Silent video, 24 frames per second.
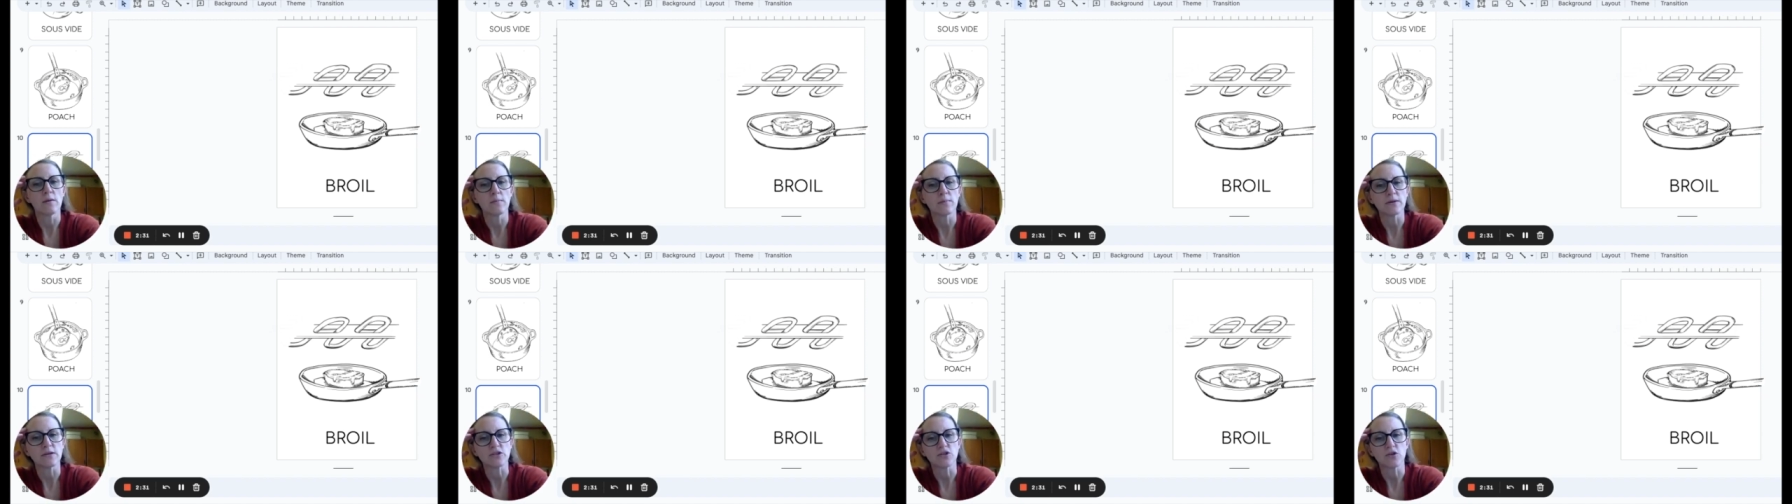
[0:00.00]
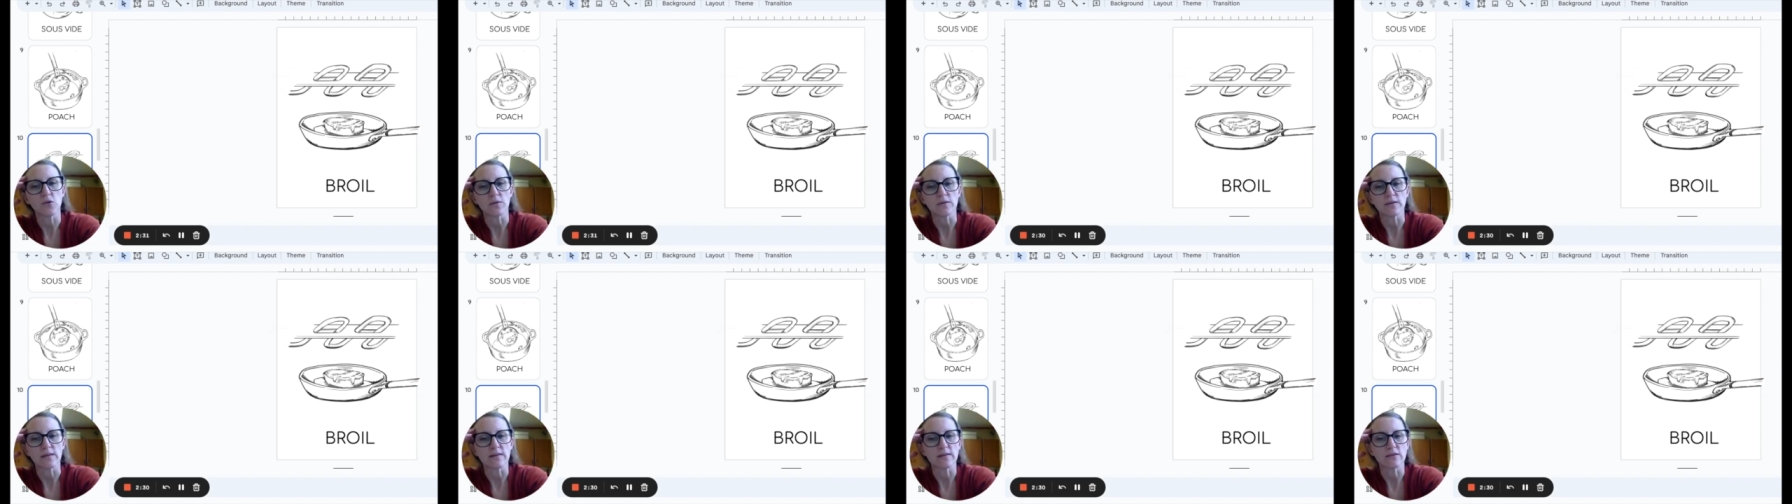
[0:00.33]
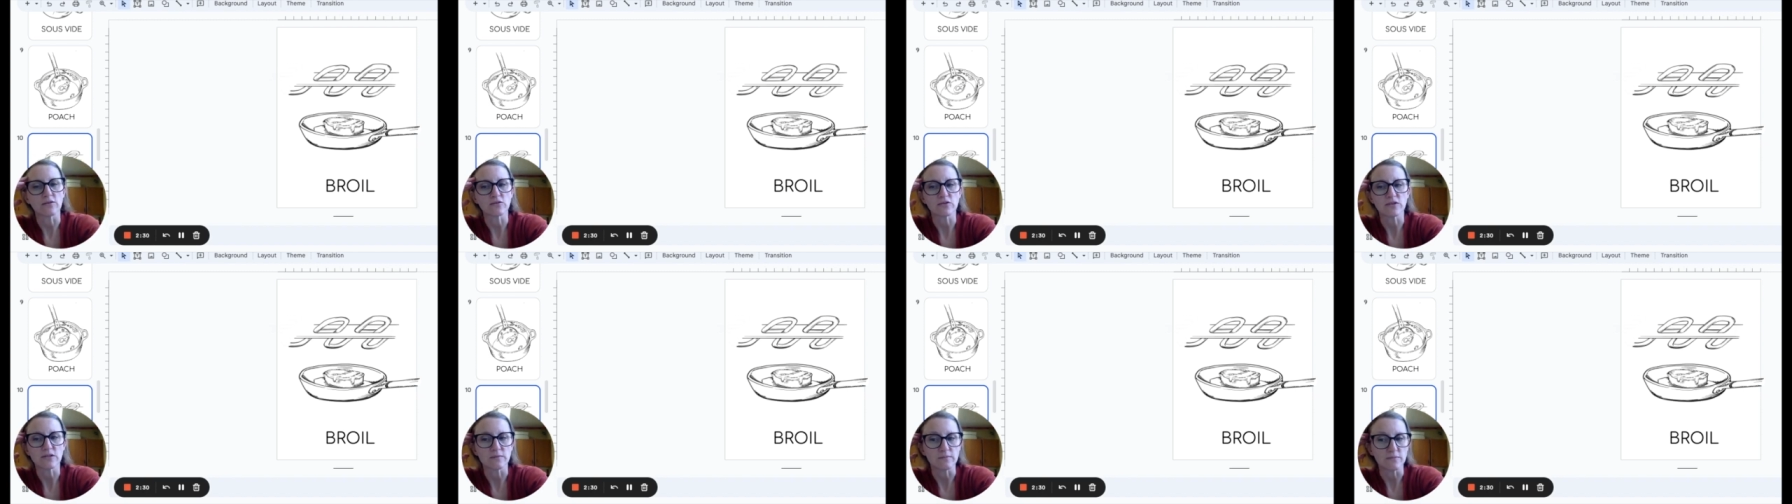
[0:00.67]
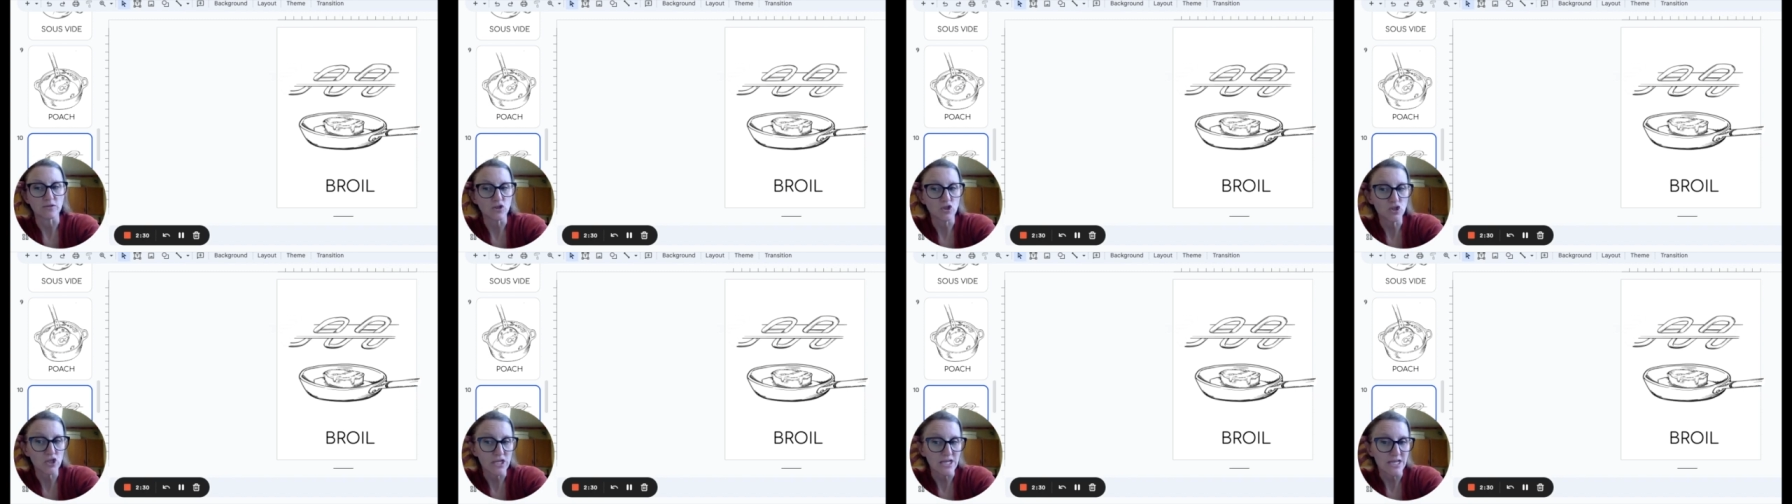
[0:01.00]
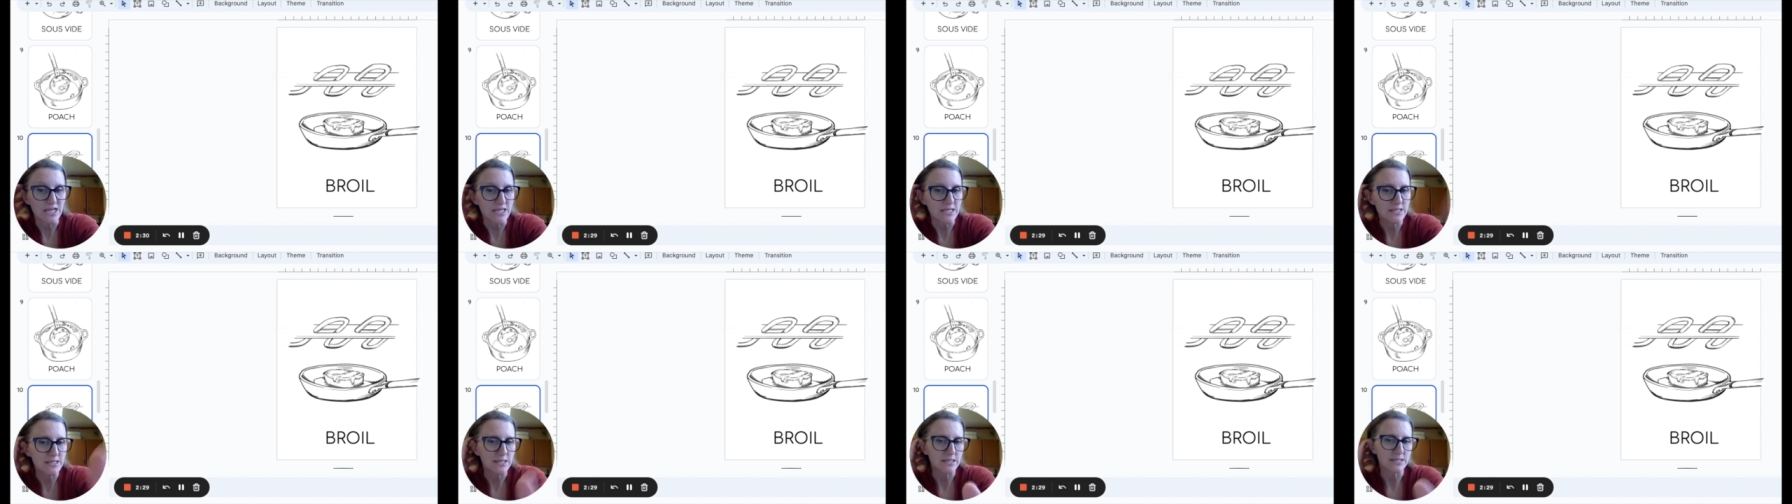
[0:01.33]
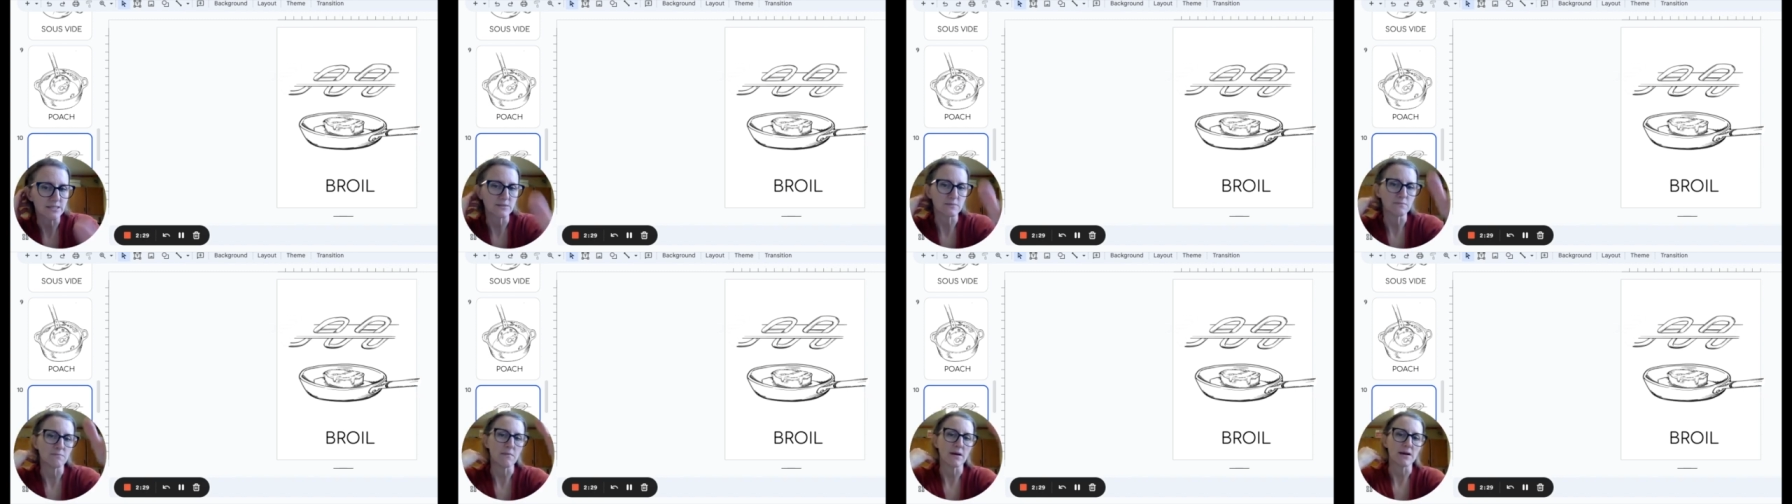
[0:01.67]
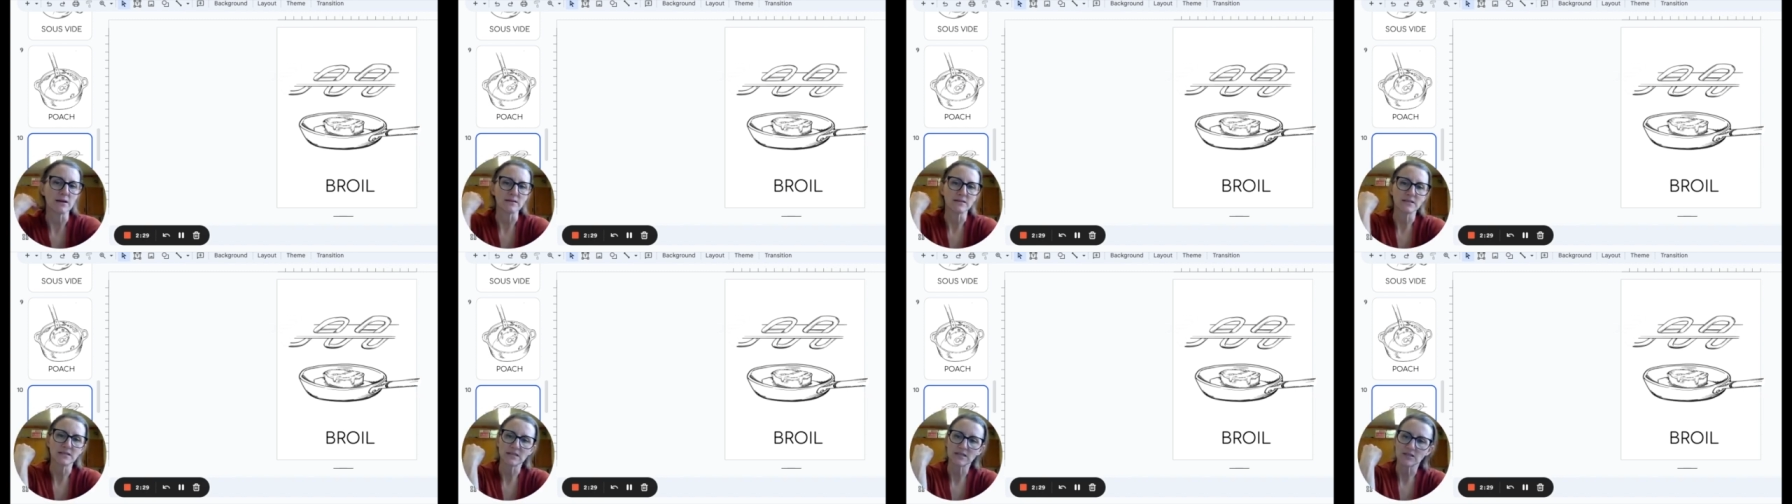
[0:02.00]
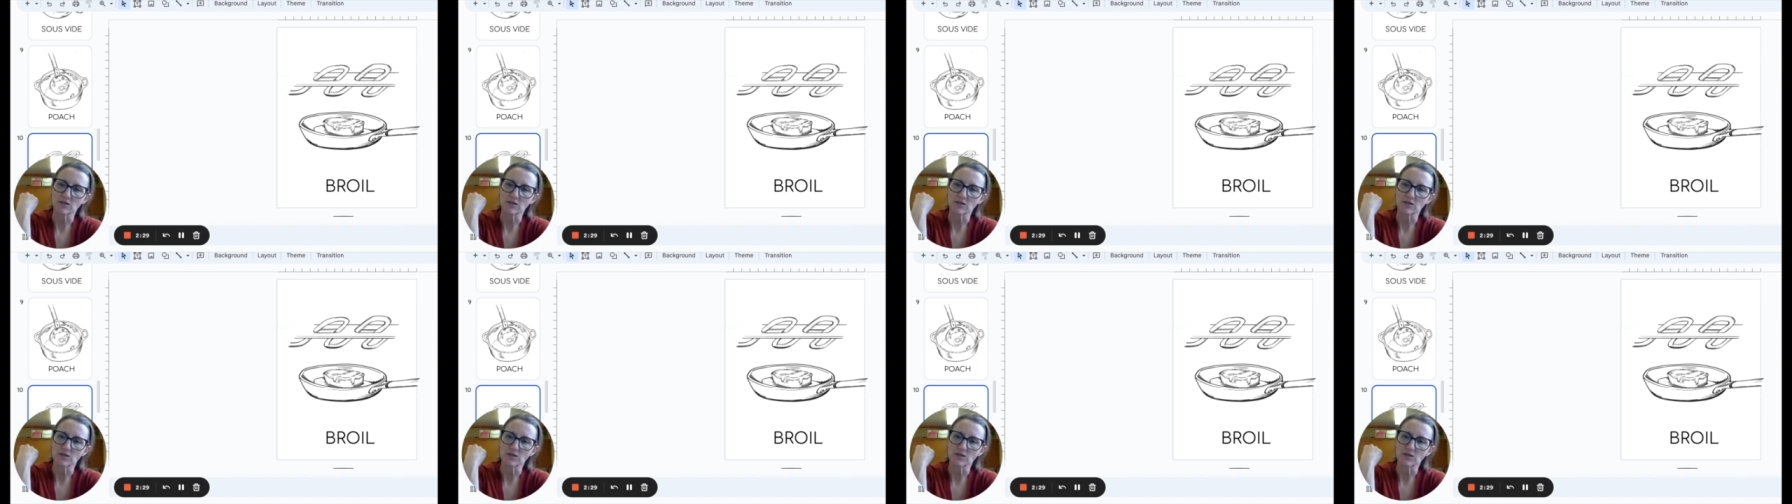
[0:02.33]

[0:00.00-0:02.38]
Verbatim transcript: but showing that there's some cheese that's melting,